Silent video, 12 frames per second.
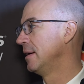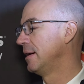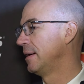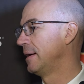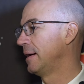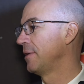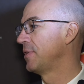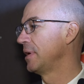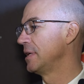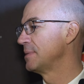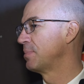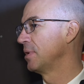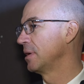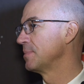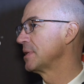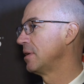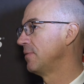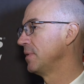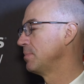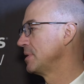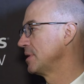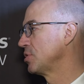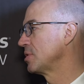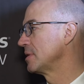I think he's putting himself in
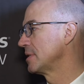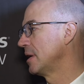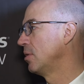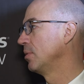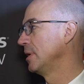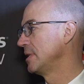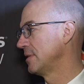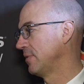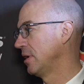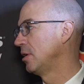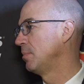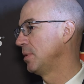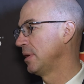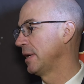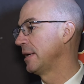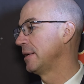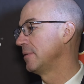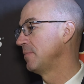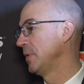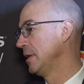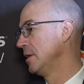positions now where he's available, and